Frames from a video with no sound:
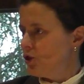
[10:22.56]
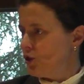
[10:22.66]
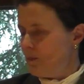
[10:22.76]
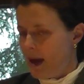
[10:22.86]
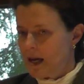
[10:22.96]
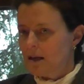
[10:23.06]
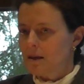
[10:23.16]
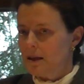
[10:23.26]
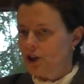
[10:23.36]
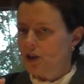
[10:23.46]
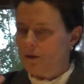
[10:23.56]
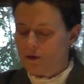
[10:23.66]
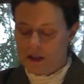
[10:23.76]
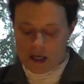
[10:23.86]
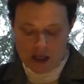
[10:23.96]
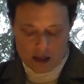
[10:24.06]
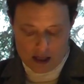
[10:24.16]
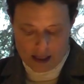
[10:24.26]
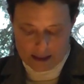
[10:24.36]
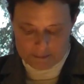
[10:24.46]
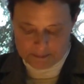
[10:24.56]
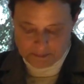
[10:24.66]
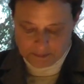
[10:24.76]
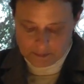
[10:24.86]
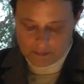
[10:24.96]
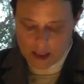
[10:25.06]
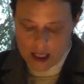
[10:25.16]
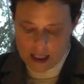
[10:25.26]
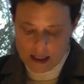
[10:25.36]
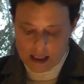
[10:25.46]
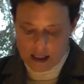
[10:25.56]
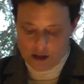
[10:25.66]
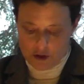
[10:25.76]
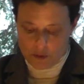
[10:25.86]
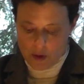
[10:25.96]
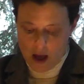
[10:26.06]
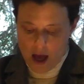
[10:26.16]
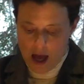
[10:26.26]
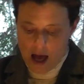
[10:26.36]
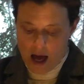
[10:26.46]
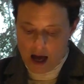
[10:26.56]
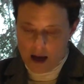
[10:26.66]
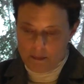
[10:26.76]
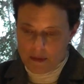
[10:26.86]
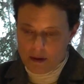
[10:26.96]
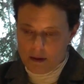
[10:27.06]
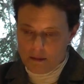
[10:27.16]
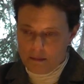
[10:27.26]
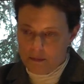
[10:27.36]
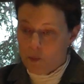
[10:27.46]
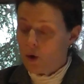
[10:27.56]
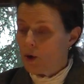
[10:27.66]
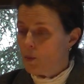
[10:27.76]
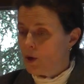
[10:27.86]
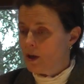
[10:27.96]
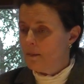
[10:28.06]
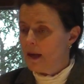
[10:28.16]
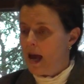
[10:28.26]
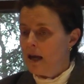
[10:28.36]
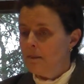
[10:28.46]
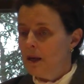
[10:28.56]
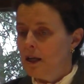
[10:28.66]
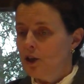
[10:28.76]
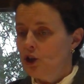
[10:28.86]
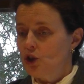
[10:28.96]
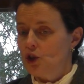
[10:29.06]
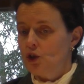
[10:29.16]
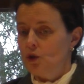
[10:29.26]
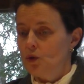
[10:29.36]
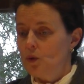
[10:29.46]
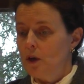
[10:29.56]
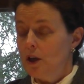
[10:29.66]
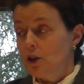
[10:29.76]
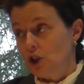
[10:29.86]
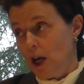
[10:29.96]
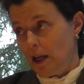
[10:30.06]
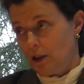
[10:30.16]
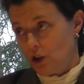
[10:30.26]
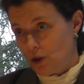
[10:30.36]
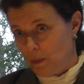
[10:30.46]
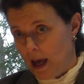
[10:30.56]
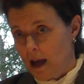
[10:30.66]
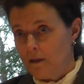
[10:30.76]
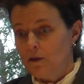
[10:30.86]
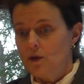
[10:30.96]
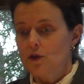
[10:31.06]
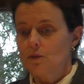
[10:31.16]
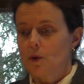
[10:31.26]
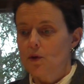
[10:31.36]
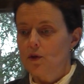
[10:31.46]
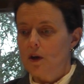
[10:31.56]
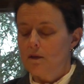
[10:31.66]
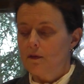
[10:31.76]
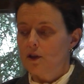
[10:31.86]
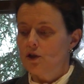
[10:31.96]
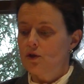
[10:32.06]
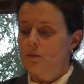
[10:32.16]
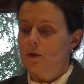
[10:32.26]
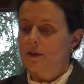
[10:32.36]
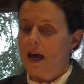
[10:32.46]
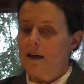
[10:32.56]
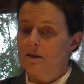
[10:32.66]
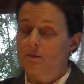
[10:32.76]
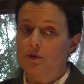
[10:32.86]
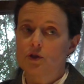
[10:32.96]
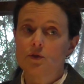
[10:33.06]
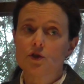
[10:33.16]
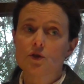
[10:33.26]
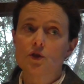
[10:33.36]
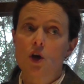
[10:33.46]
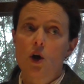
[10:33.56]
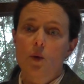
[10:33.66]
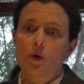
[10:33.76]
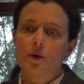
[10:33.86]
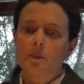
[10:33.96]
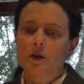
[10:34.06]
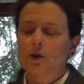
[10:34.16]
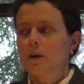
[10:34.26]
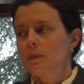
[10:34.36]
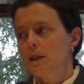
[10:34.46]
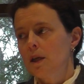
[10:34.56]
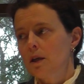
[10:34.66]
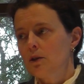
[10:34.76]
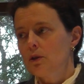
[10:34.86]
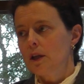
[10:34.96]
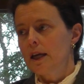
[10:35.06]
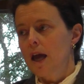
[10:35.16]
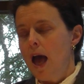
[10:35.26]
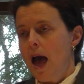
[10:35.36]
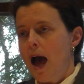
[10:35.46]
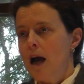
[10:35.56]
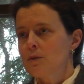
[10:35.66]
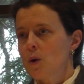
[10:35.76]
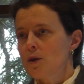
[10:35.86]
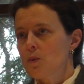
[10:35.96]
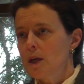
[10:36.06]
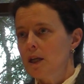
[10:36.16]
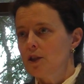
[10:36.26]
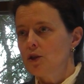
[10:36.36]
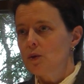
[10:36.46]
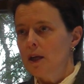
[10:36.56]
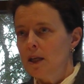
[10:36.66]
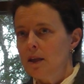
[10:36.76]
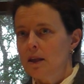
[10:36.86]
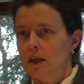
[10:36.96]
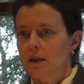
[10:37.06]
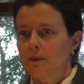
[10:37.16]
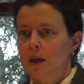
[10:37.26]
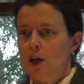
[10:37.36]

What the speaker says: to make this shift in thinking in the EU. But we're going to be aiming to change behaviors, both of consumers and of producers. We're going to be looking particularly at whether we can do anything